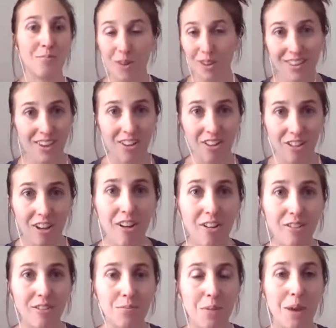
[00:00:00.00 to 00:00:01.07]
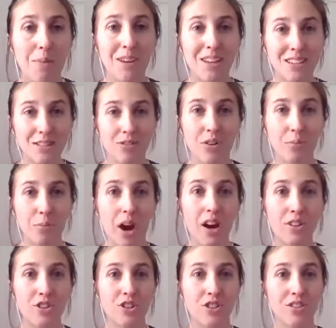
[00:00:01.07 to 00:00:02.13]
breathing alone, maybe in different
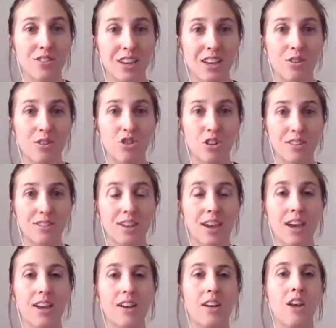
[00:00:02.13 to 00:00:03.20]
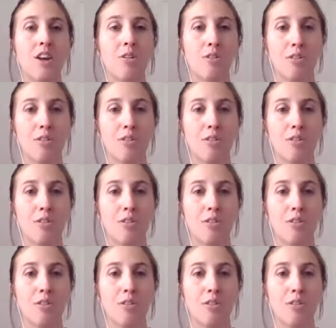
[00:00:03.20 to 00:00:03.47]
postures, like you just said,